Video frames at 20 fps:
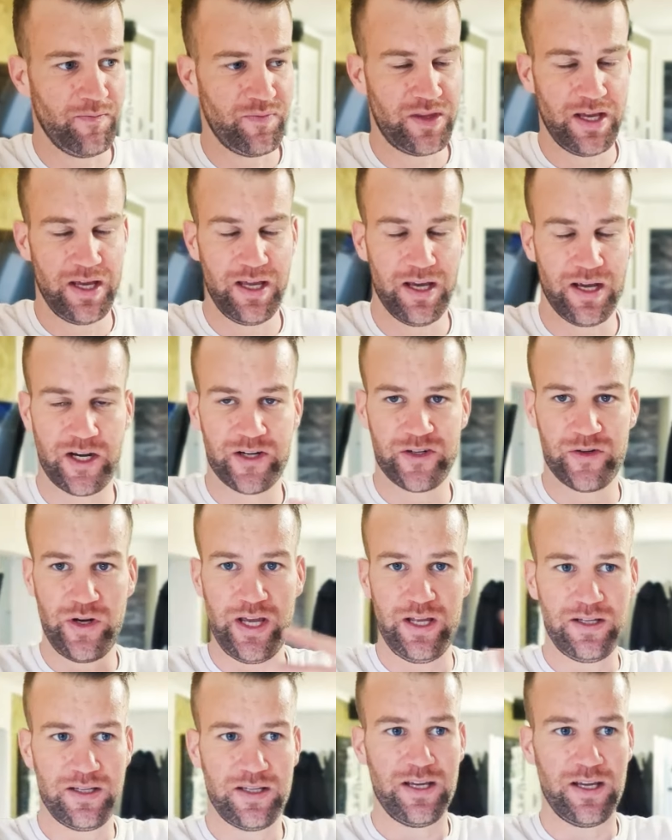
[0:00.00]
they
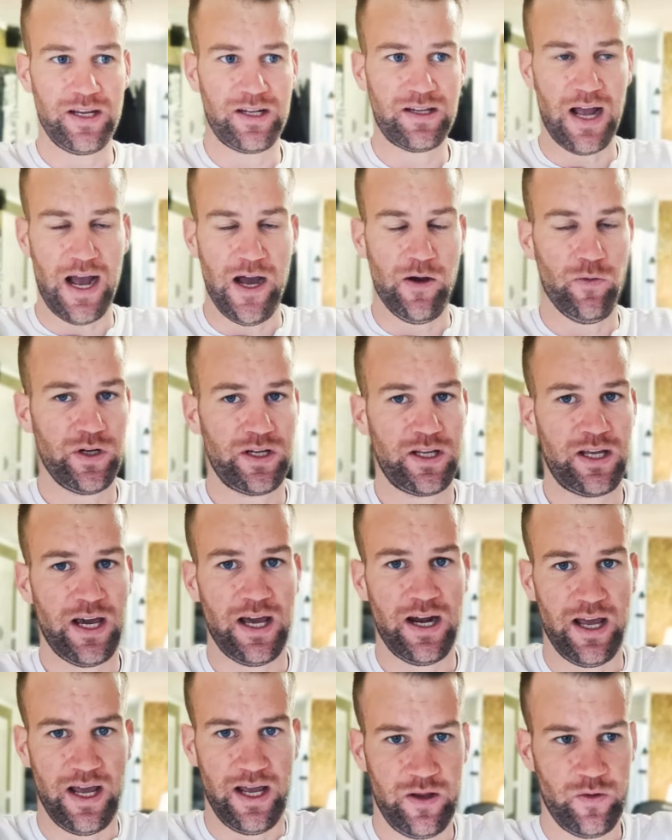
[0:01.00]
agreed that I would
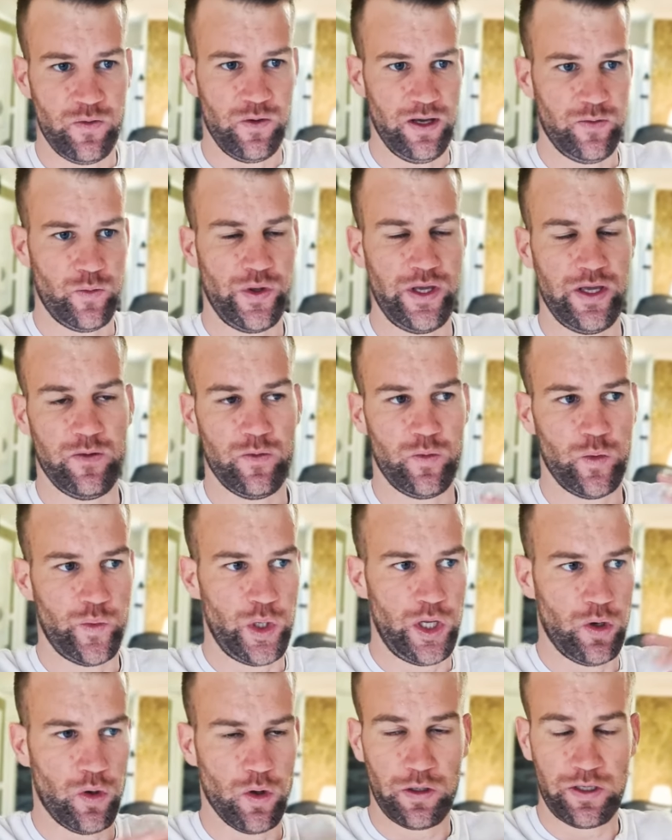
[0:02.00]
get anyway. We,
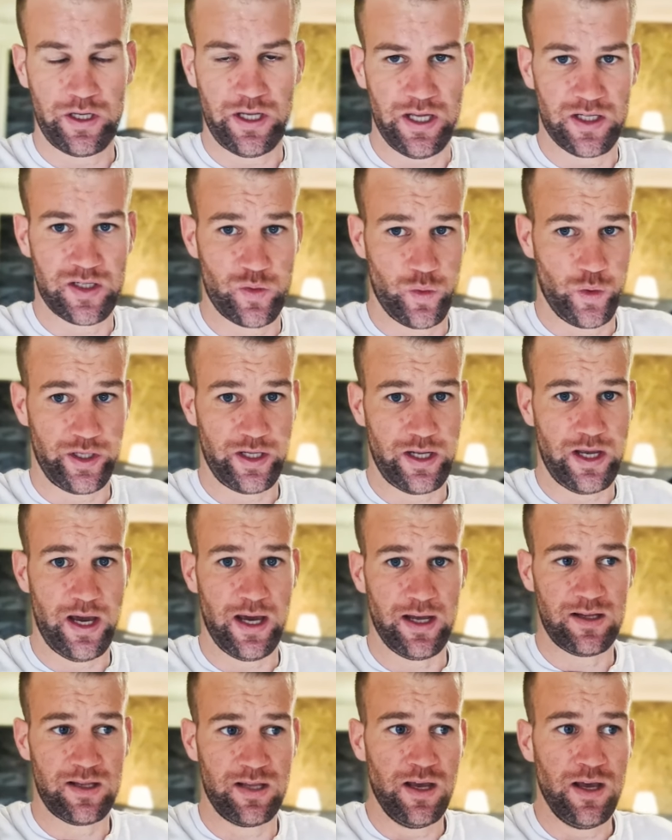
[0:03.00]
we all kids would
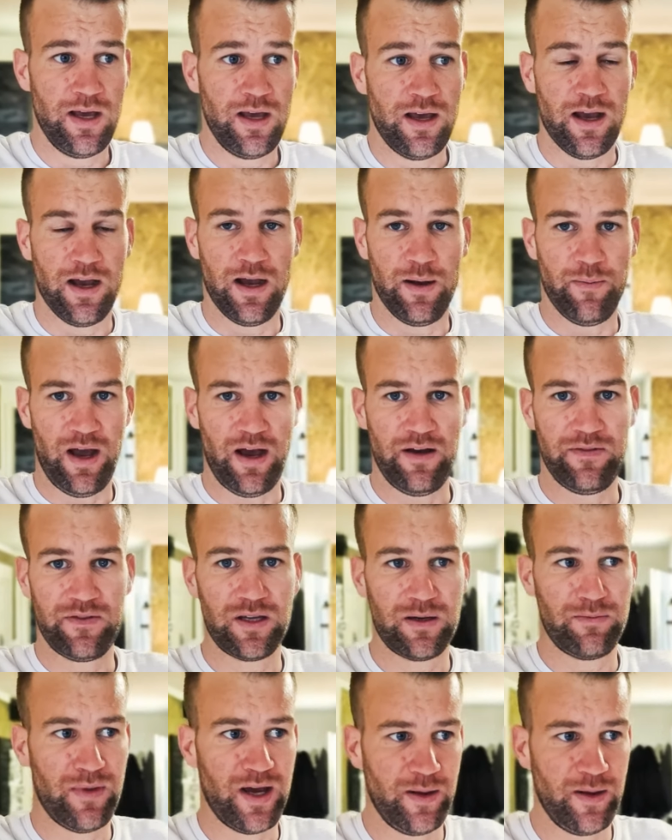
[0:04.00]
get um, after my